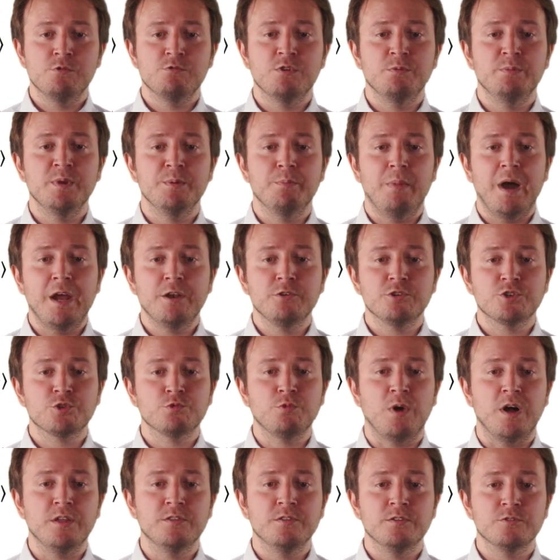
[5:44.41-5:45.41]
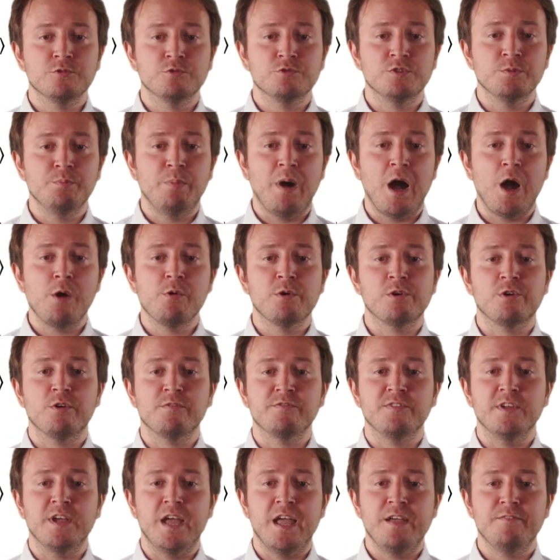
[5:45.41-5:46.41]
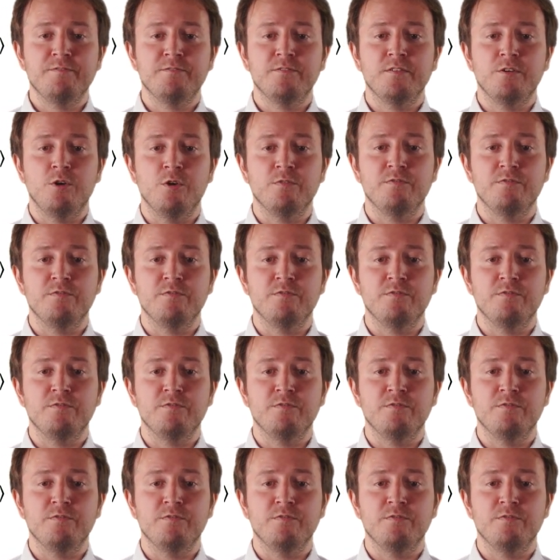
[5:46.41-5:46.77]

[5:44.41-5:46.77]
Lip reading: will be -1 to the power of the f